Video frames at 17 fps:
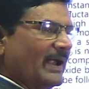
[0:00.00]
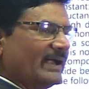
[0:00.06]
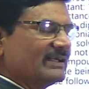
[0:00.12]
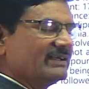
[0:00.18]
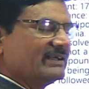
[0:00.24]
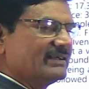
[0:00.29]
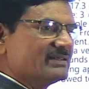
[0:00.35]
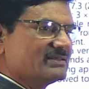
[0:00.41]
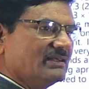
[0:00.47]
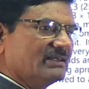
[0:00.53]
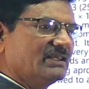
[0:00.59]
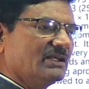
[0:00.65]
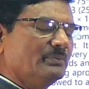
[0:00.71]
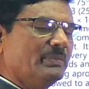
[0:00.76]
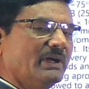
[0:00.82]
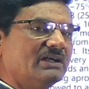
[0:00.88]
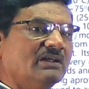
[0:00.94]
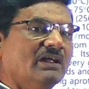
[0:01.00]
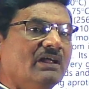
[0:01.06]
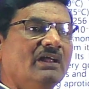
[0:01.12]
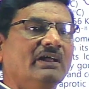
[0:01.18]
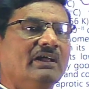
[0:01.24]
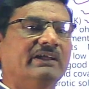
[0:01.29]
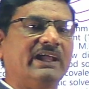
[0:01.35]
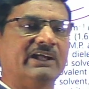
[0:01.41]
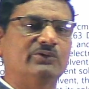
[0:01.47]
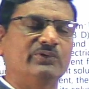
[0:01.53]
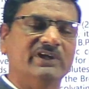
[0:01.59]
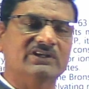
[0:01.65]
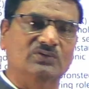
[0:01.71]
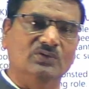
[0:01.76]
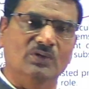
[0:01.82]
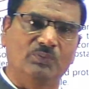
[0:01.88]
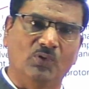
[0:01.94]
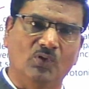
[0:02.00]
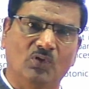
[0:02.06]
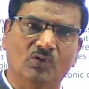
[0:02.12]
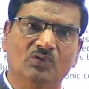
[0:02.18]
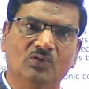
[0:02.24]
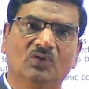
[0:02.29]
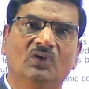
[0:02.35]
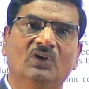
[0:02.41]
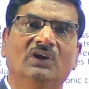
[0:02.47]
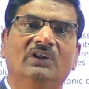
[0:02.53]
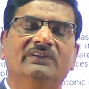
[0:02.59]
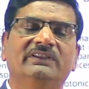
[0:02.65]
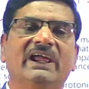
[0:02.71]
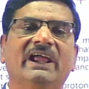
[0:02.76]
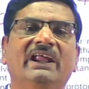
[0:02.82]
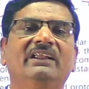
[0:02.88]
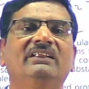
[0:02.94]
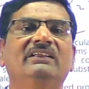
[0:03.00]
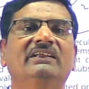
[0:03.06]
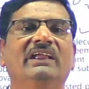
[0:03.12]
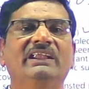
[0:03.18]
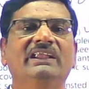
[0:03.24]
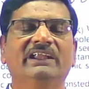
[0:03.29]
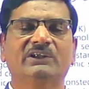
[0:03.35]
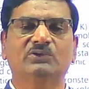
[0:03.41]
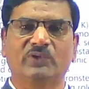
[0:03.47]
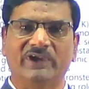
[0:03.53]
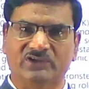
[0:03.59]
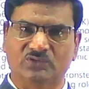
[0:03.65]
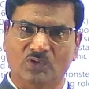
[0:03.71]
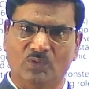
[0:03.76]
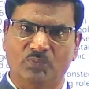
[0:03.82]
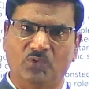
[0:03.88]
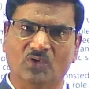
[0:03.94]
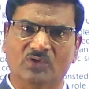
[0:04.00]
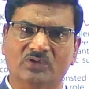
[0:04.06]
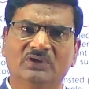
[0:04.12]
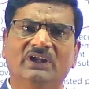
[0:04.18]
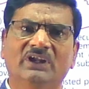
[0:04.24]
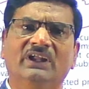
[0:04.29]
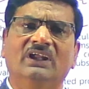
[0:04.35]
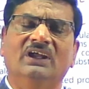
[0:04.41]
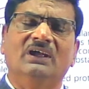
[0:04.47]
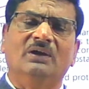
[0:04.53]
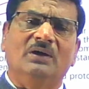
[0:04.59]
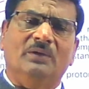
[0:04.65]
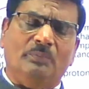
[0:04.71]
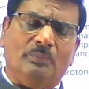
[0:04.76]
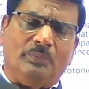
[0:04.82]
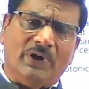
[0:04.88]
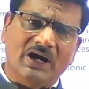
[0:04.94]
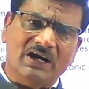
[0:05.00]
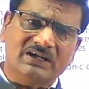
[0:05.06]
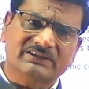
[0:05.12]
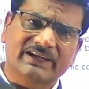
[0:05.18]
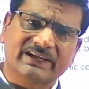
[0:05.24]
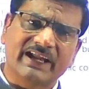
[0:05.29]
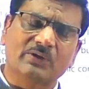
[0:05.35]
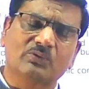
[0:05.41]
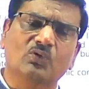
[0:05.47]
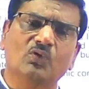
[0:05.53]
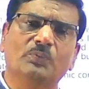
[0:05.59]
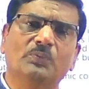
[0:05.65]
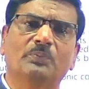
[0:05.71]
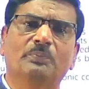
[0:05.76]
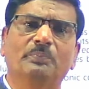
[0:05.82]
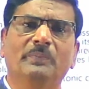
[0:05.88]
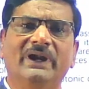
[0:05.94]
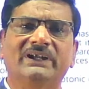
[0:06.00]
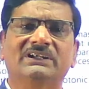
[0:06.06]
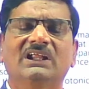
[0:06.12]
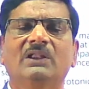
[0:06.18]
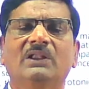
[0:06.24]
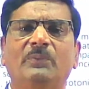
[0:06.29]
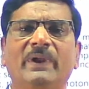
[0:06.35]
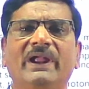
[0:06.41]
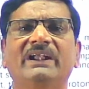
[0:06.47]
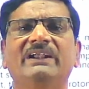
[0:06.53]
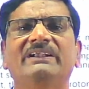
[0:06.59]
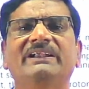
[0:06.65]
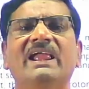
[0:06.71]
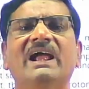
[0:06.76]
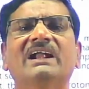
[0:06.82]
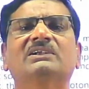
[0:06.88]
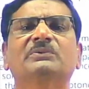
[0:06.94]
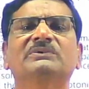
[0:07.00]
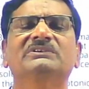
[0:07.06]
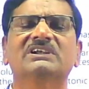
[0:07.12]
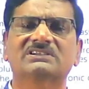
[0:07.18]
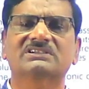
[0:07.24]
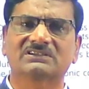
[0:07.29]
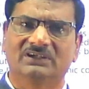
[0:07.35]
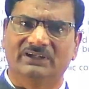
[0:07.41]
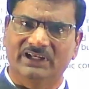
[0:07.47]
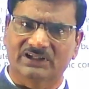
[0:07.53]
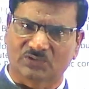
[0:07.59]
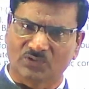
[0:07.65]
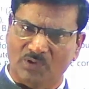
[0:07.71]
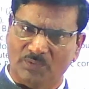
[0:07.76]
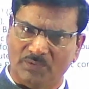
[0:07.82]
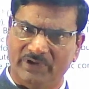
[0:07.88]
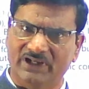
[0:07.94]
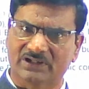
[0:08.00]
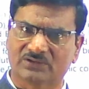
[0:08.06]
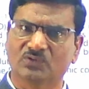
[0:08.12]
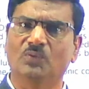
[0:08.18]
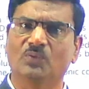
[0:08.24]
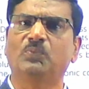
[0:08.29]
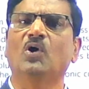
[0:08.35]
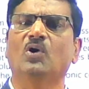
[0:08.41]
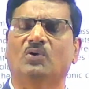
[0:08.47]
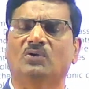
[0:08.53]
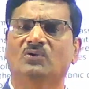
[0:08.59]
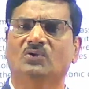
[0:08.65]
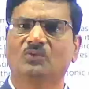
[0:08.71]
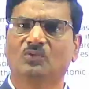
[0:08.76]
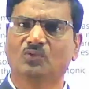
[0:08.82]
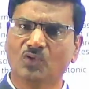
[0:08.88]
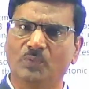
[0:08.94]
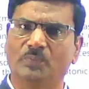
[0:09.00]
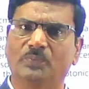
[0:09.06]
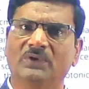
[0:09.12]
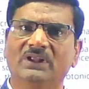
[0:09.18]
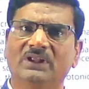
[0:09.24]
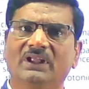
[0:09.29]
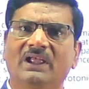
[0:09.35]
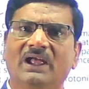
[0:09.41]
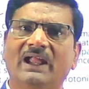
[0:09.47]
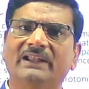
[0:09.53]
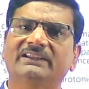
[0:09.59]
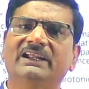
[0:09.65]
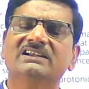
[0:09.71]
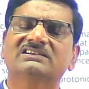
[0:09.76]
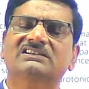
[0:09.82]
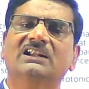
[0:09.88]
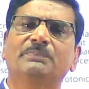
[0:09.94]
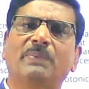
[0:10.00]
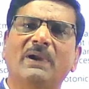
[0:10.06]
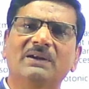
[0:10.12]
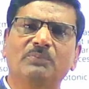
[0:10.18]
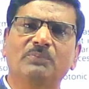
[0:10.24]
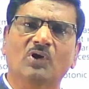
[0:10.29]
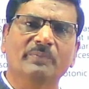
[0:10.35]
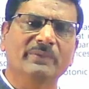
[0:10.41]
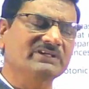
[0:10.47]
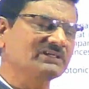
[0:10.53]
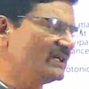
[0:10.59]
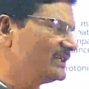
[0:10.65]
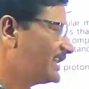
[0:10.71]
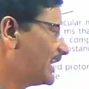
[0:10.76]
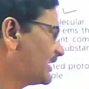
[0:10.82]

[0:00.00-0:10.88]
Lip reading: it is nothing but K2SO4, then Na2SO4. First A group metal when react with the SO4 group and then sulfide formation takes